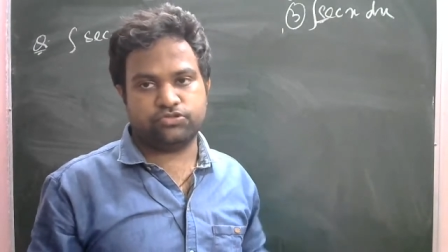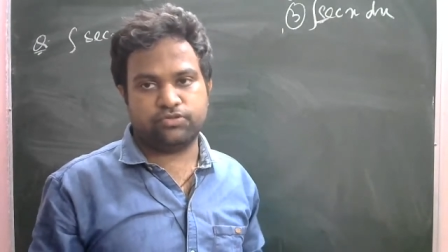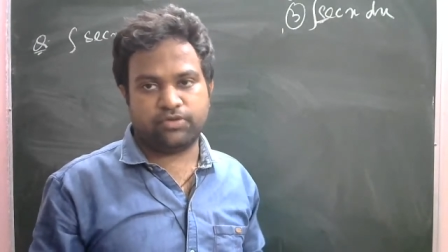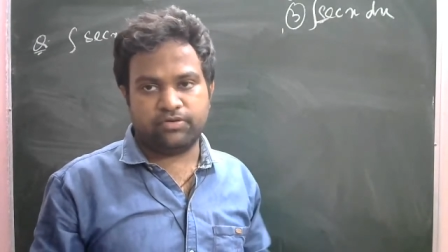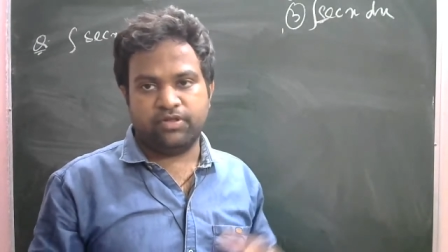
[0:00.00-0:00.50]

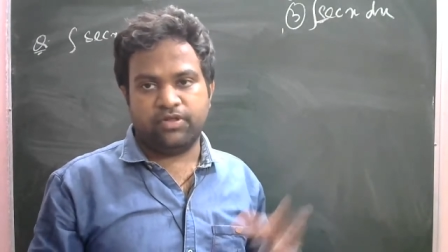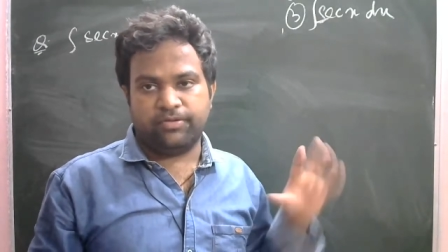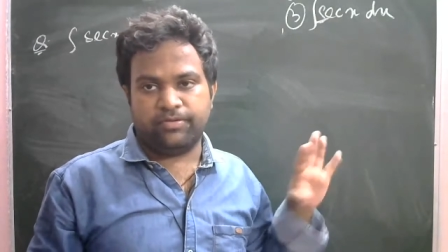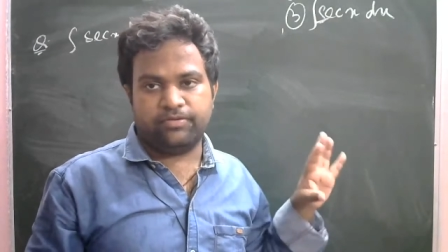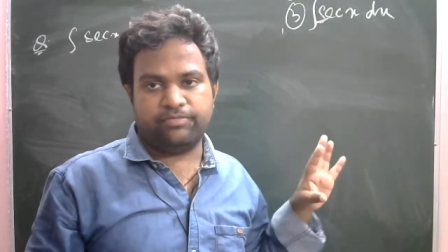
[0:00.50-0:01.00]
So
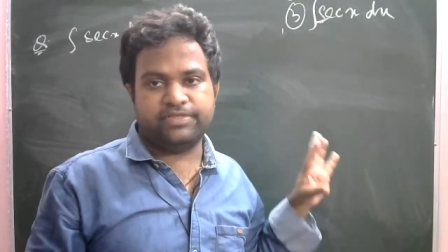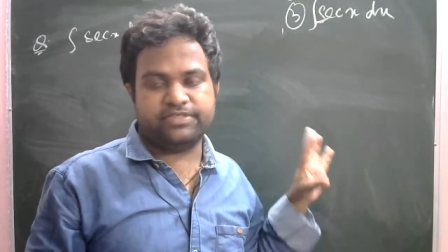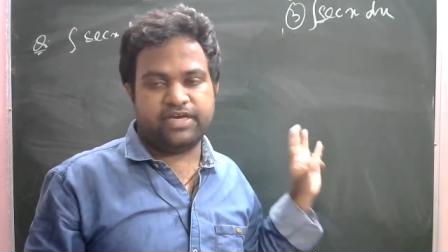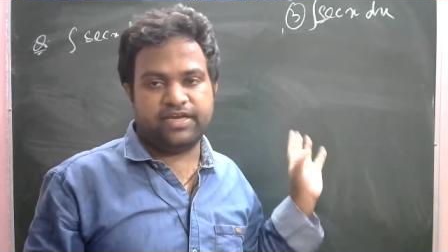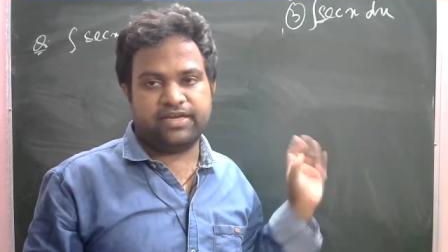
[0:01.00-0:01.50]

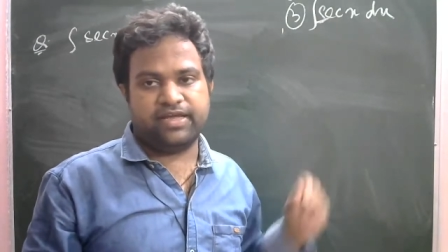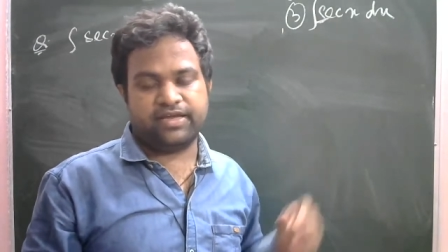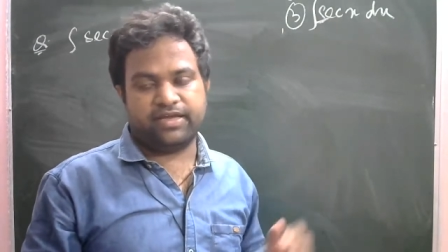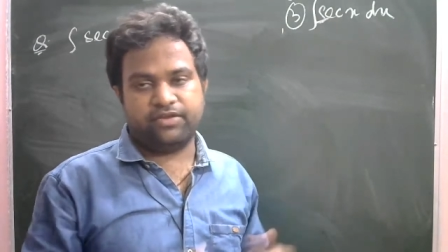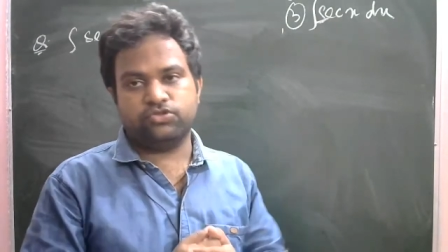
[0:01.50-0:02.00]
means directly I
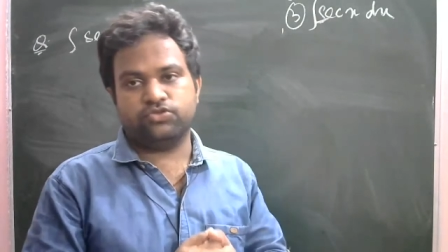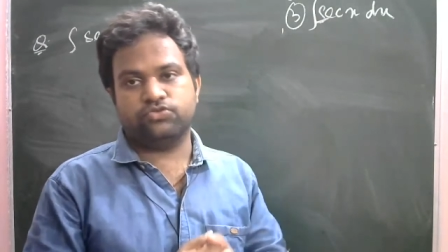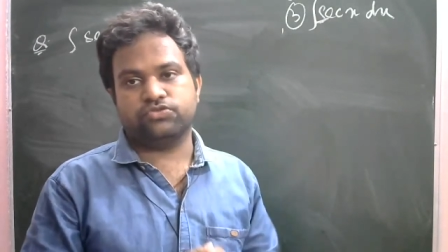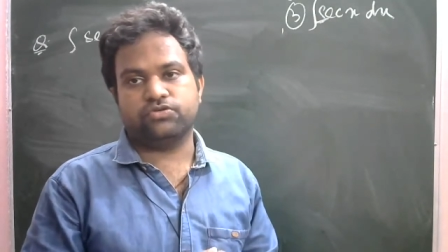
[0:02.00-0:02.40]
cannot do.